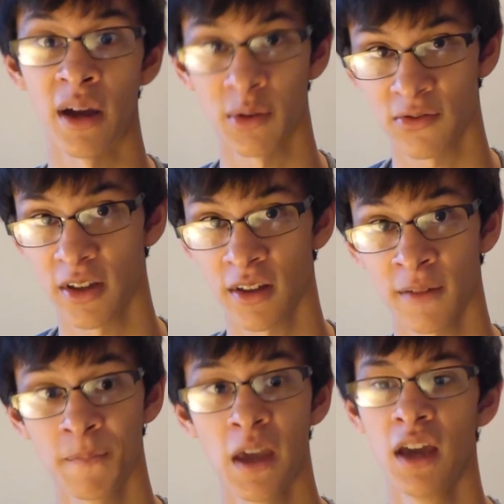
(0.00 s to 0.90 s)
I was feeling.
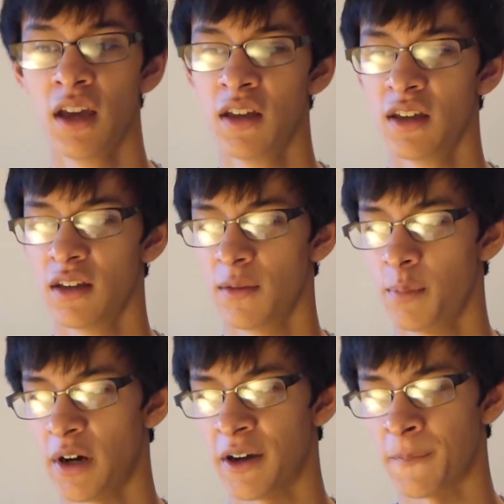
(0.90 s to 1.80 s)

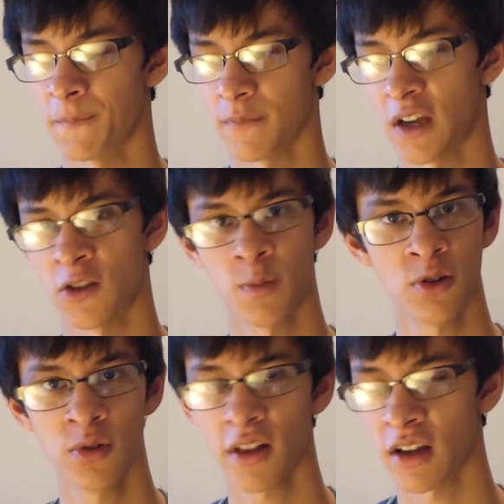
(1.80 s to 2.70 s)
But I
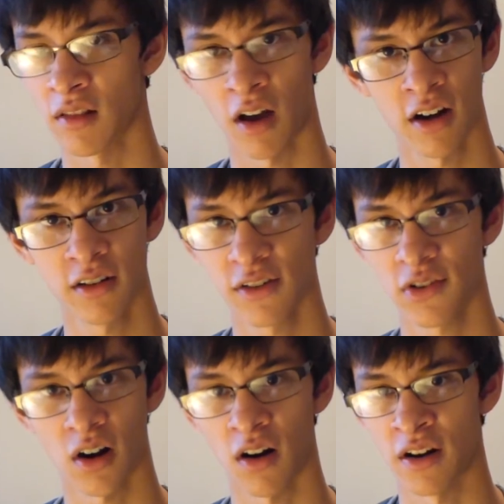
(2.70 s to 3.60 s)
spoke to, like, a lot of
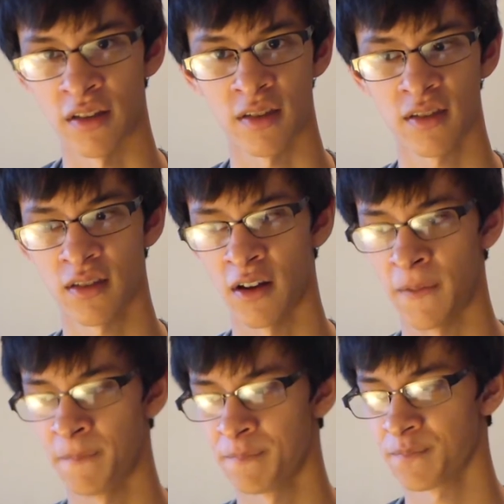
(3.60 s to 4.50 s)
different artists,
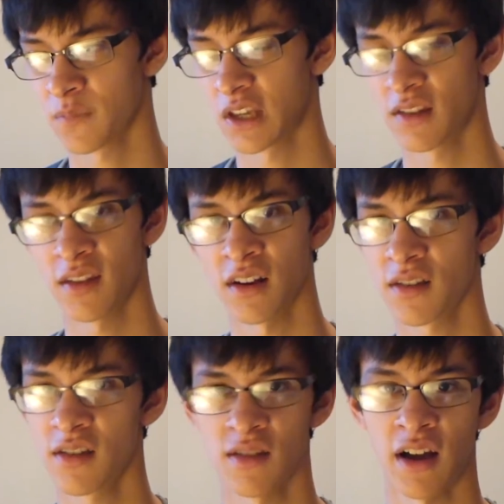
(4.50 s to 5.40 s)

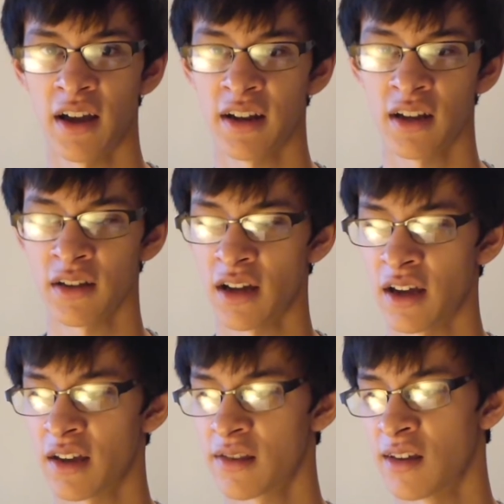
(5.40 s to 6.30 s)
Cynic's Design, I
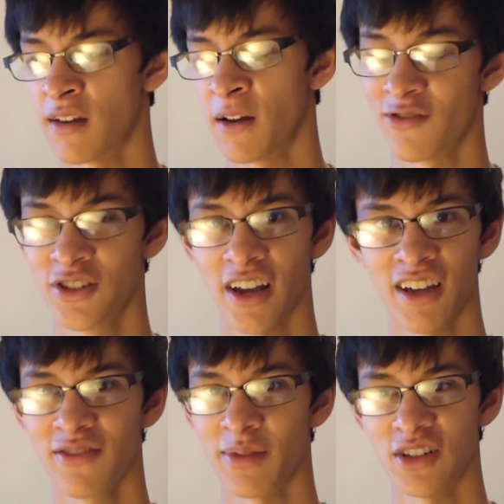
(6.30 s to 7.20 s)
asked him,
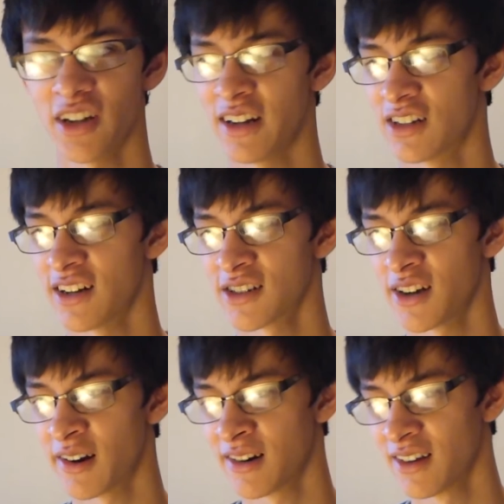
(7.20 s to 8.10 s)
Jetty from the Jetty Jet
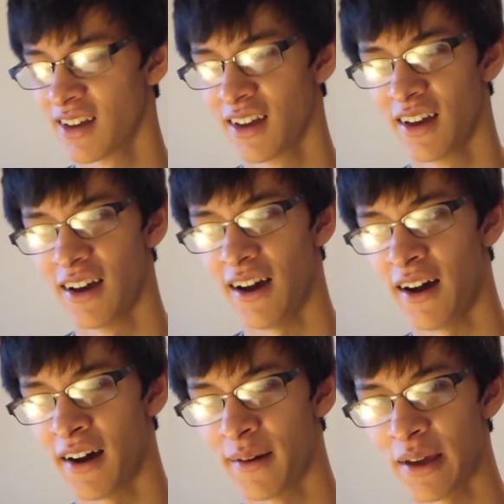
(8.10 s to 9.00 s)
Show,
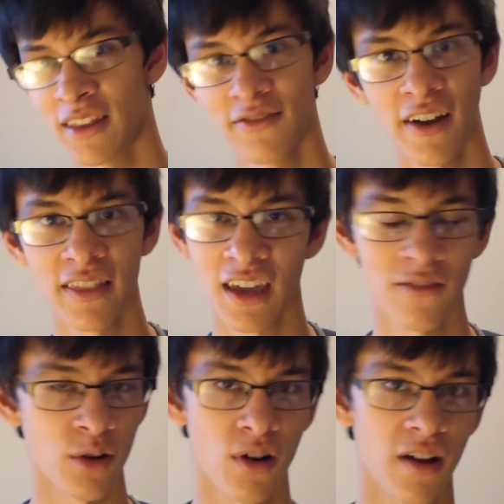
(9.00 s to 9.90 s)
and then finally
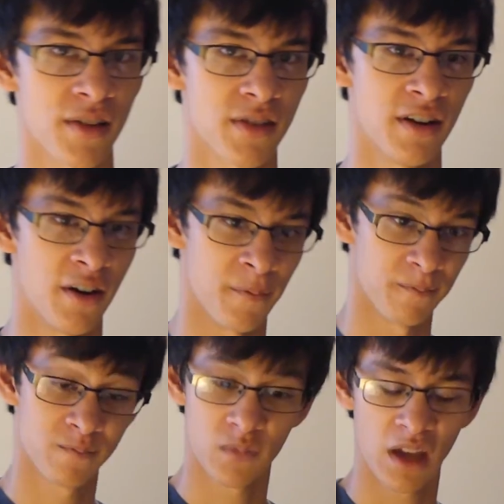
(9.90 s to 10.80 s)
Kevin Cross,
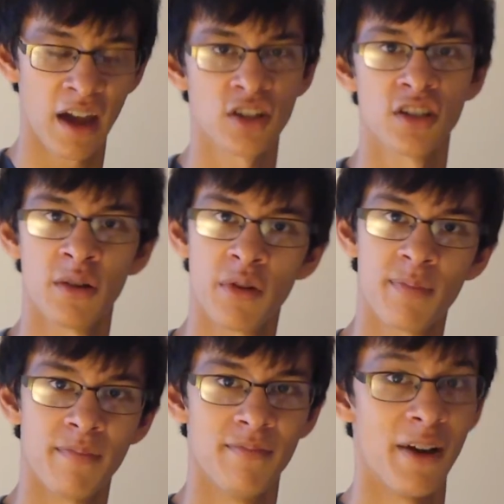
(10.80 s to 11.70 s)
actually with
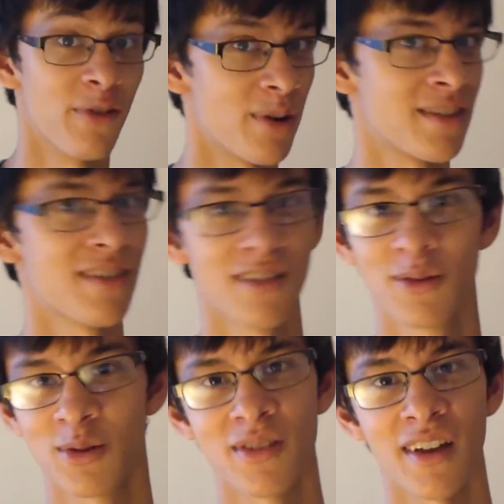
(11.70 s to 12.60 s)
my voice,
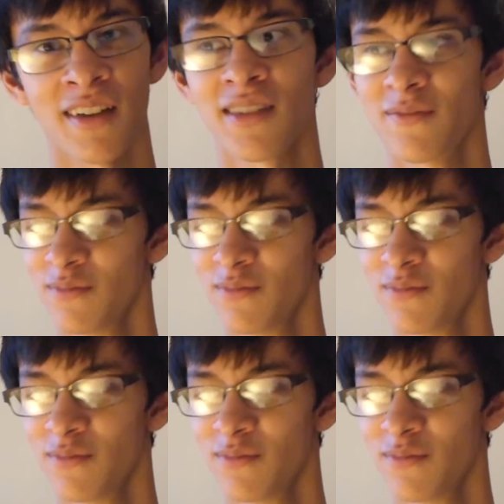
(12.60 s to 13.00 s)
which is nice.